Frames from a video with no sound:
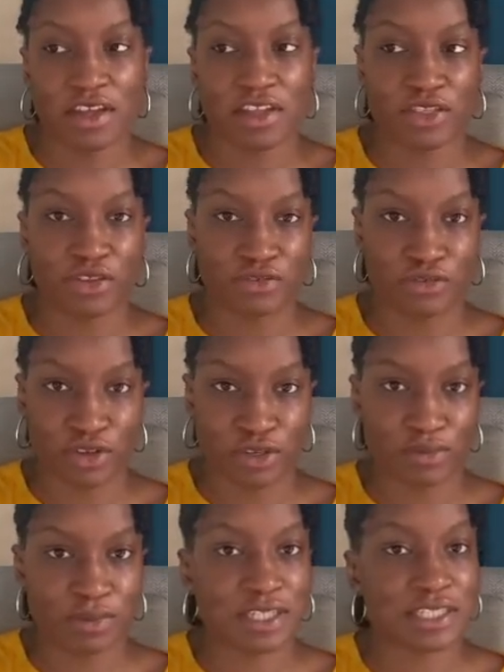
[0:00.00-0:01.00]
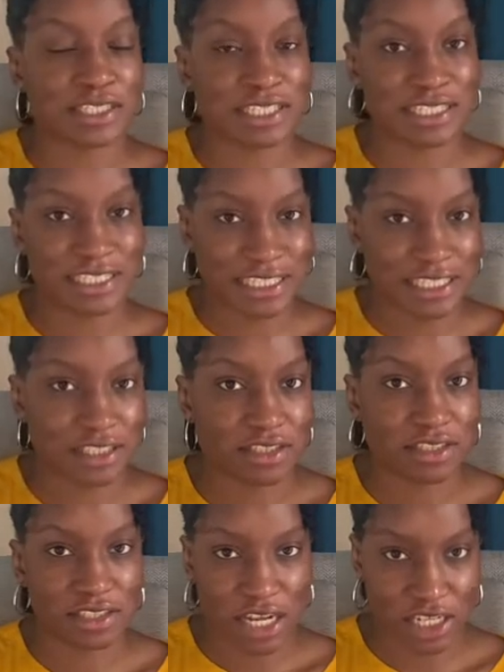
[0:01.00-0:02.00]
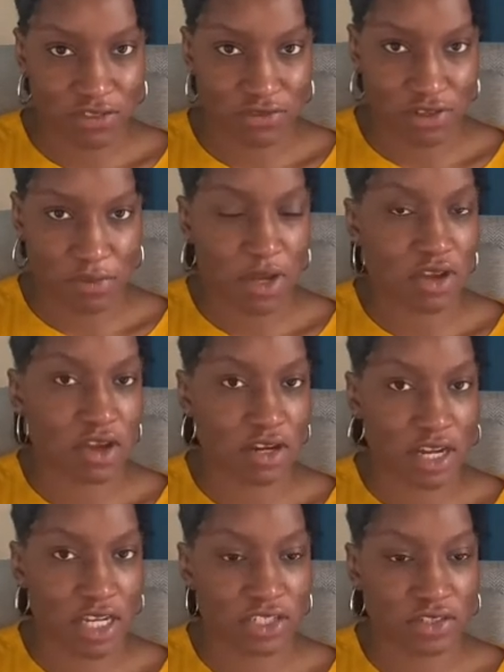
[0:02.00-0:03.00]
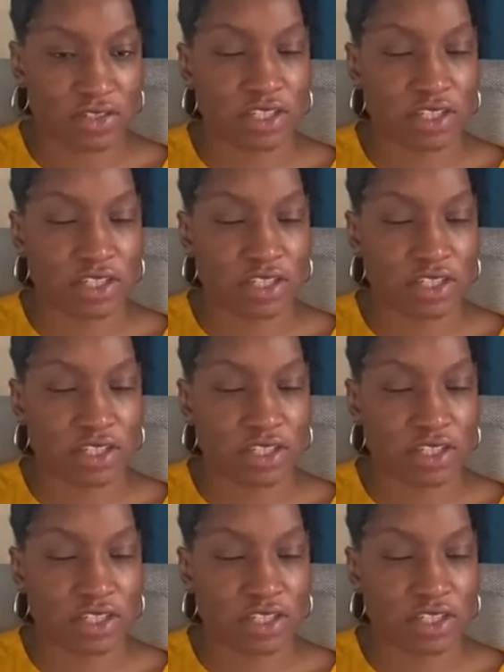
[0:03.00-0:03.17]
the room is a decent sized room, I can't lie to you.